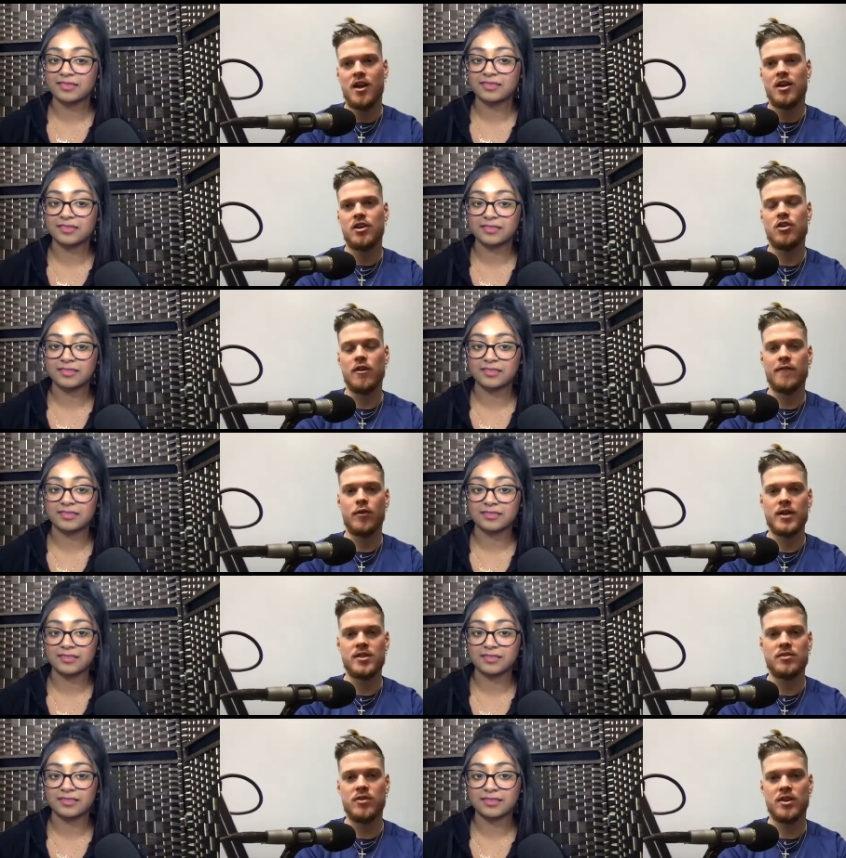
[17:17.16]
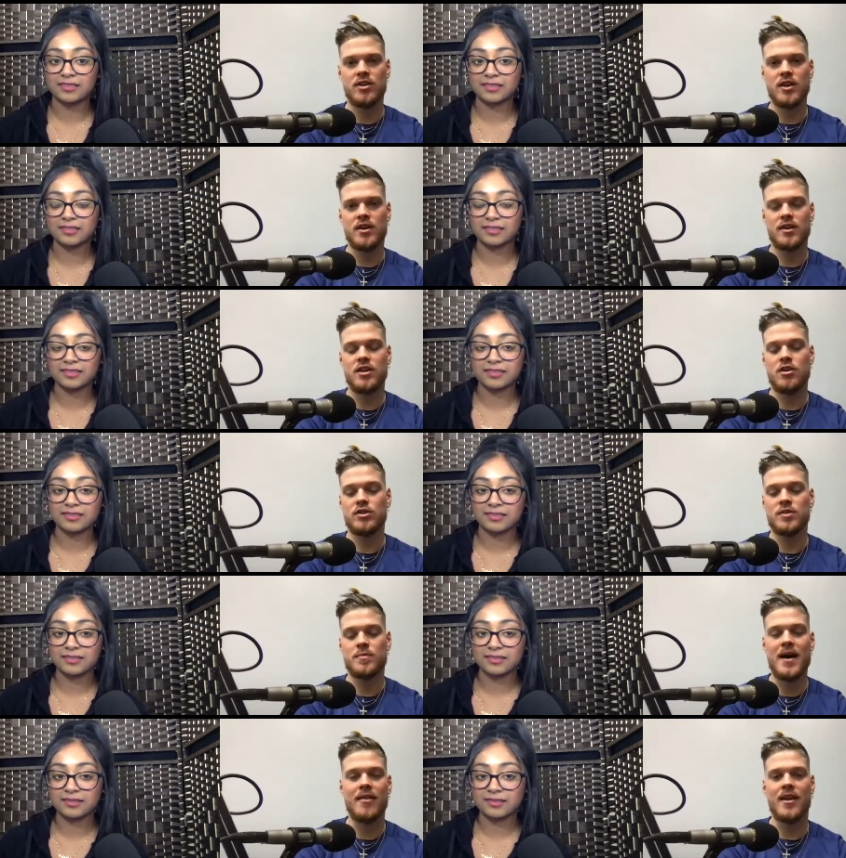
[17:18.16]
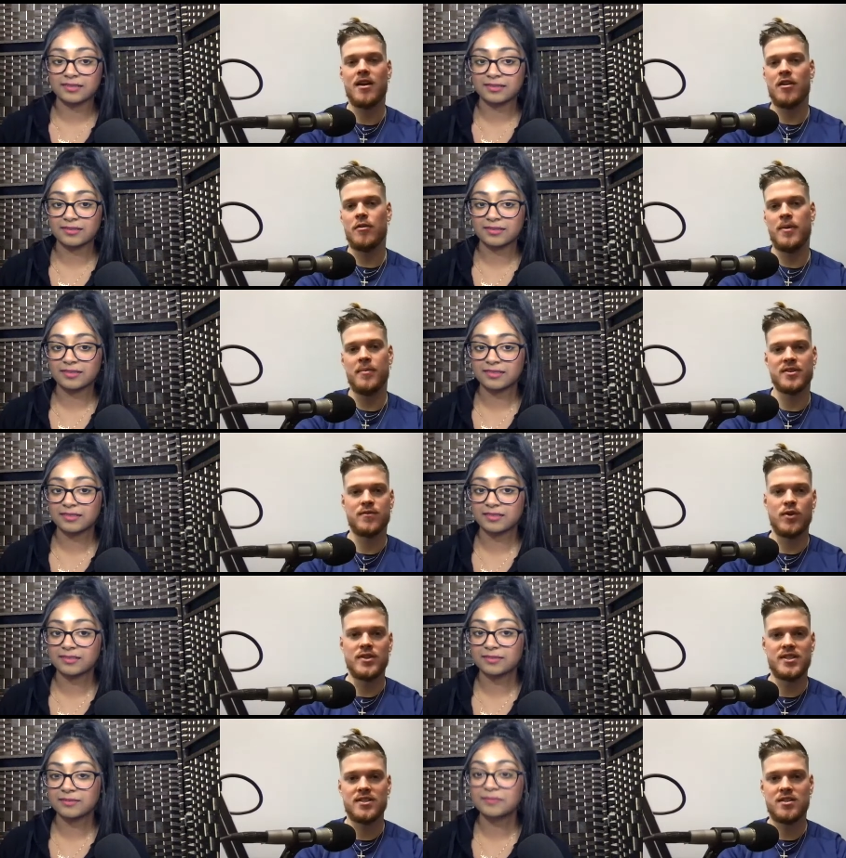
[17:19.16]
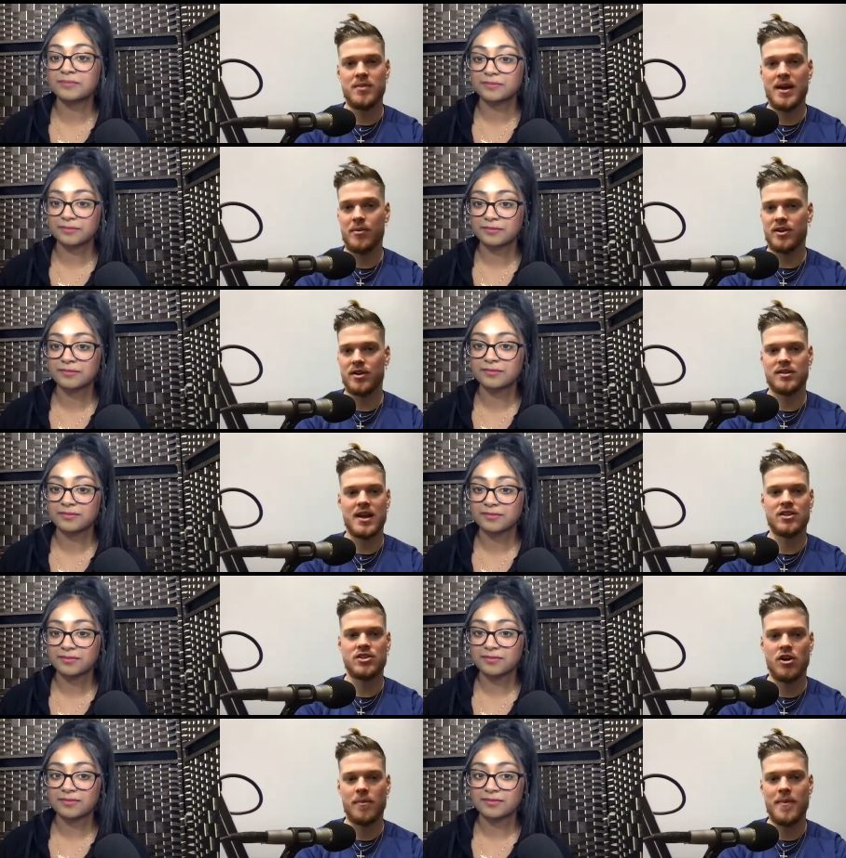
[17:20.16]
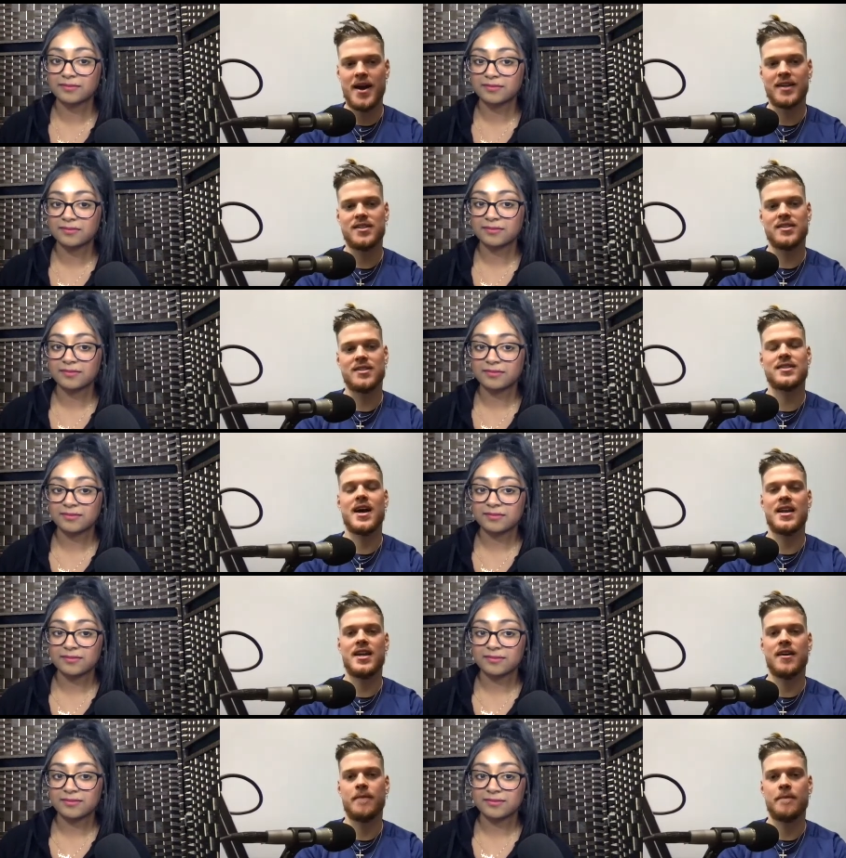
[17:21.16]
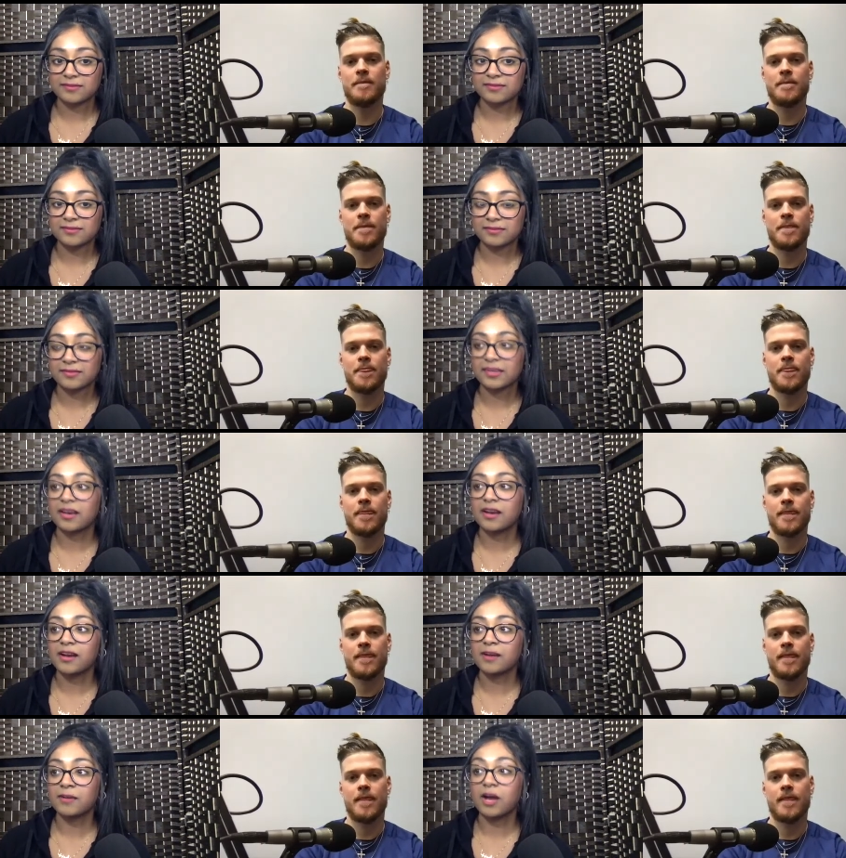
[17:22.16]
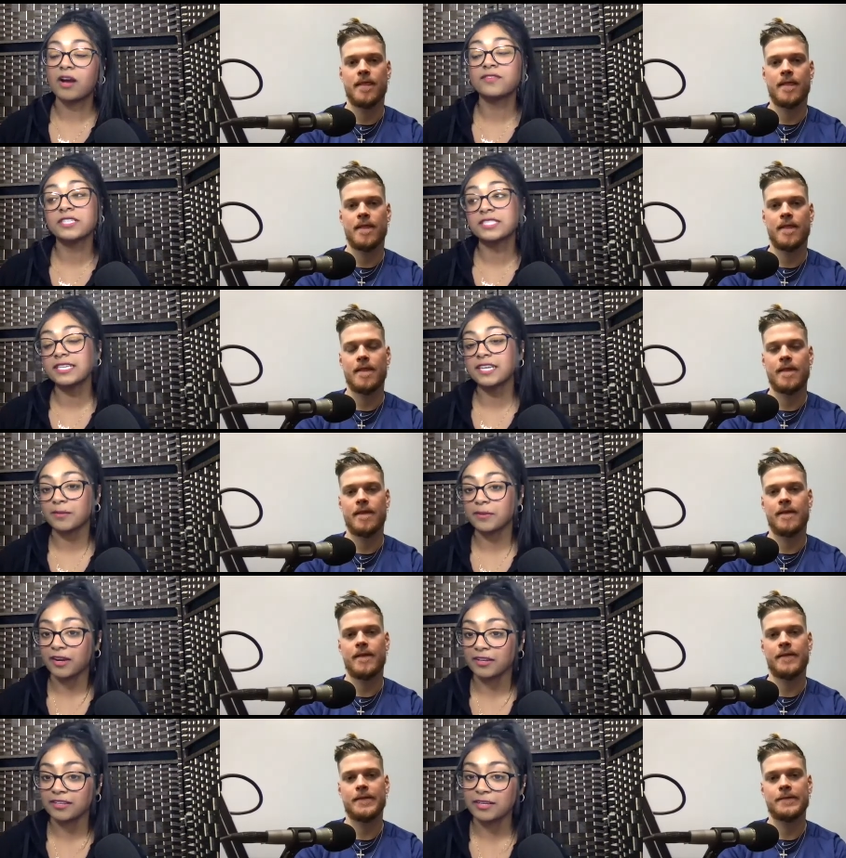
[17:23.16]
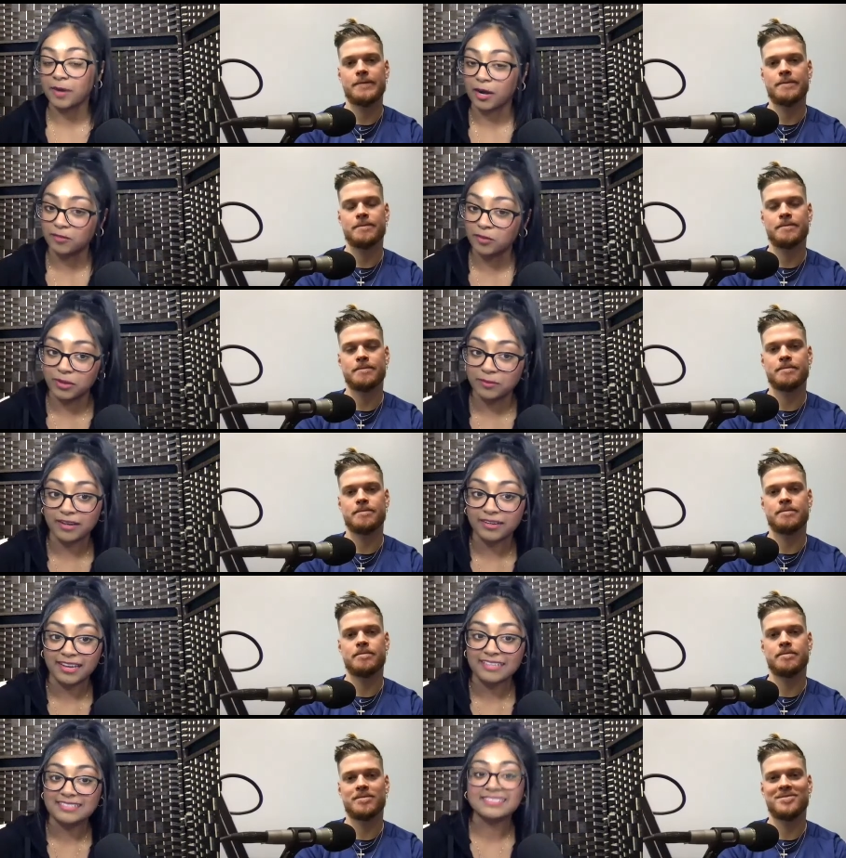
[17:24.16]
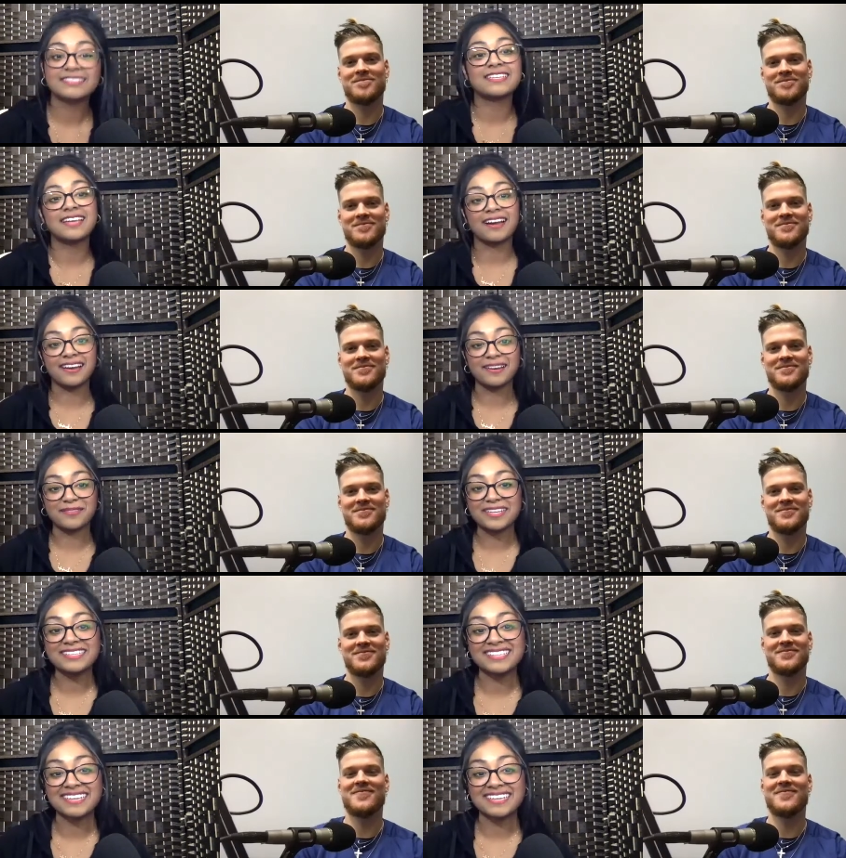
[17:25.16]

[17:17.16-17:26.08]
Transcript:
Speaker 1: your voice and you can, you know, spotlight other people's voices to be able to kind of talk back to society?
Speaker 2: Um, obviously, coming on the Powerful One podcast, this is the height of it.